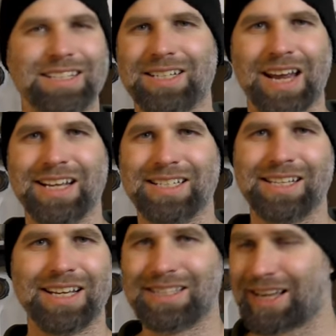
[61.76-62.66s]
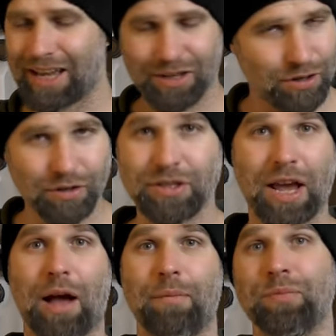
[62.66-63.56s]
and taste it. And
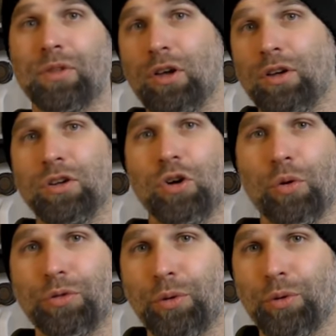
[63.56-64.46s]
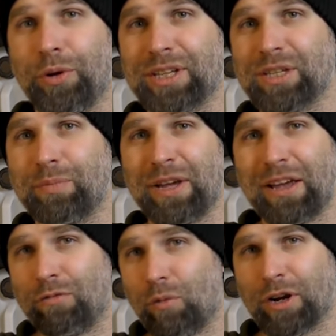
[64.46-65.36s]
yeah, go through the
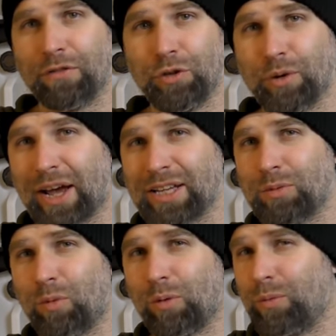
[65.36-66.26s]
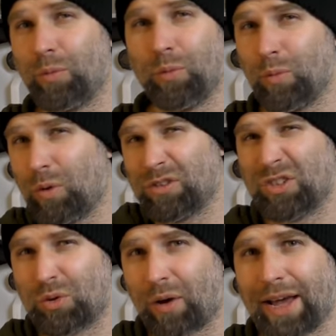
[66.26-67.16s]
recipe if one of you guys want to
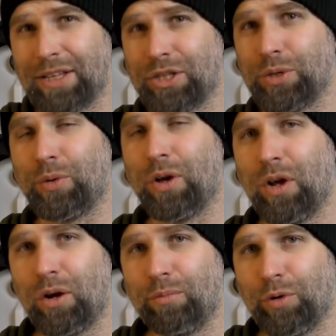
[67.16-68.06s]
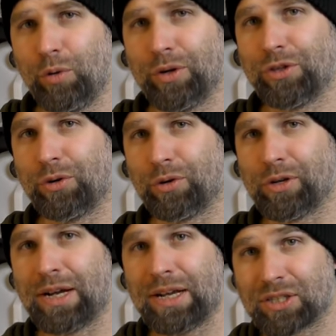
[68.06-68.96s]
try to brew it
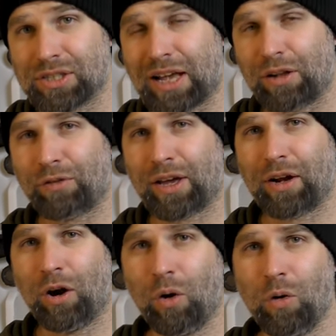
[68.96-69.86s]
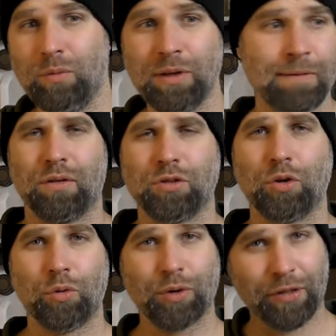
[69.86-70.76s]
yourself at home.
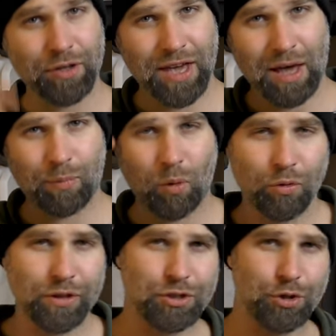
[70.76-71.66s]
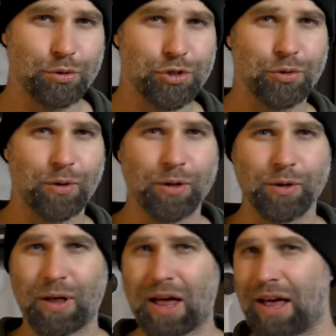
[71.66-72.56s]
So another cap on than usual.